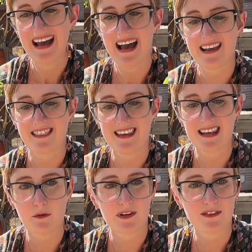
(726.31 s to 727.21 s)
I
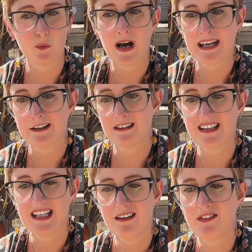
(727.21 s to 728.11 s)
think with the wider
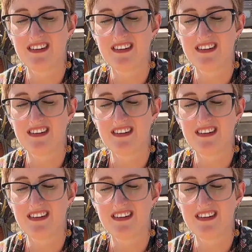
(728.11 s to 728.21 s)
leaves,